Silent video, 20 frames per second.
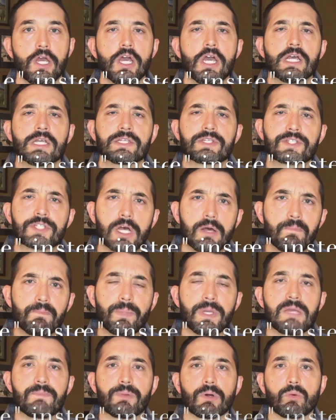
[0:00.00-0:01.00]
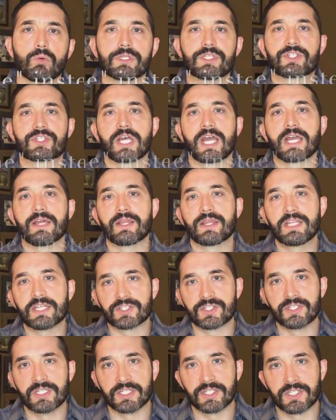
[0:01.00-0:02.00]
Some people would say
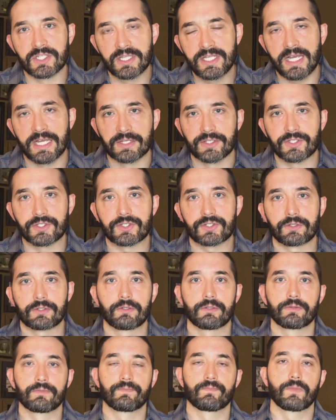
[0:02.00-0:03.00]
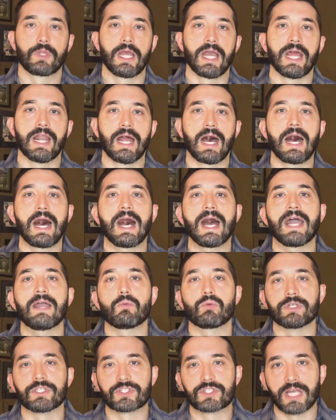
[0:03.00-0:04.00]
this and this and this, and I
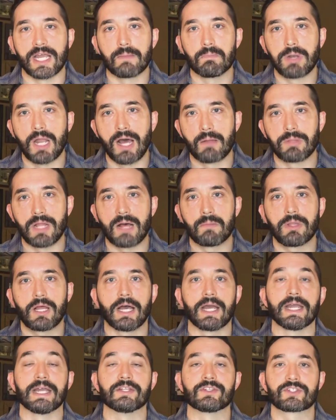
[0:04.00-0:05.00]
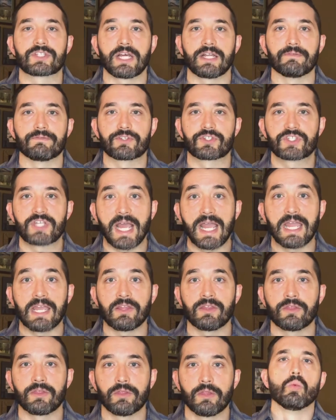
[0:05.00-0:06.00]
would say blah, blah, blah. Instead of
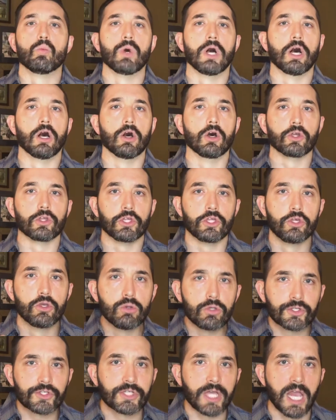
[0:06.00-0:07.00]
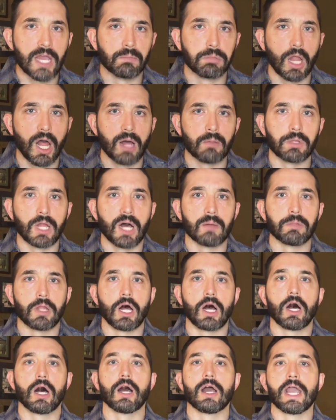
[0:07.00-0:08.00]
saying, well, you say blah, blah,
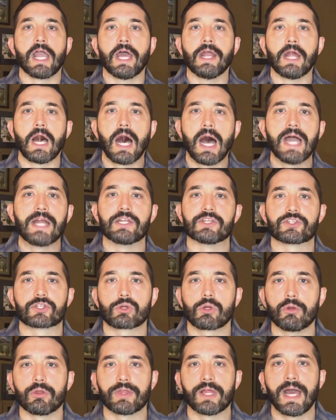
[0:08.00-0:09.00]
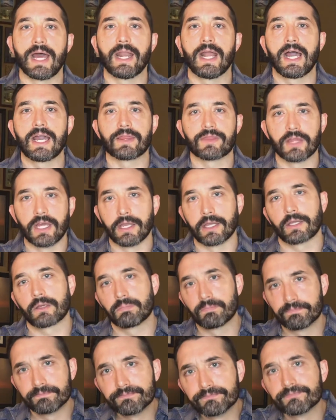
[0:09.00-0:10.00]
blah, and I disagree with that, and I
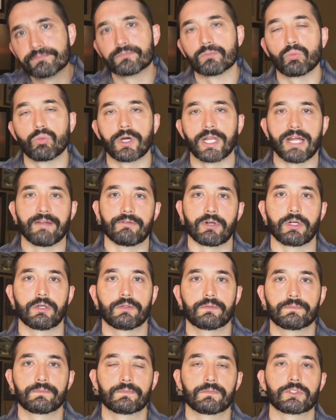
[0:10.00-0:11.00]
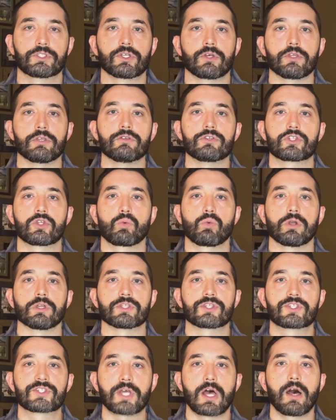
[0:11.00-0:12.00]
think whatever. So use the
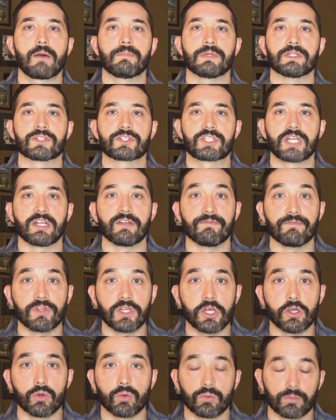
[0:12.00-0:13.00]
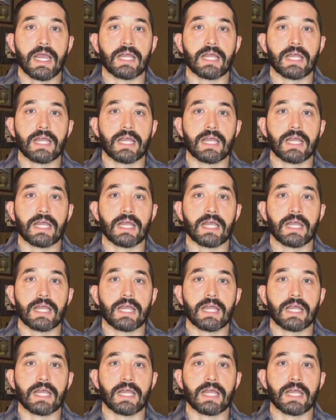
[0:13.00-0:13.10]
word some instead of you.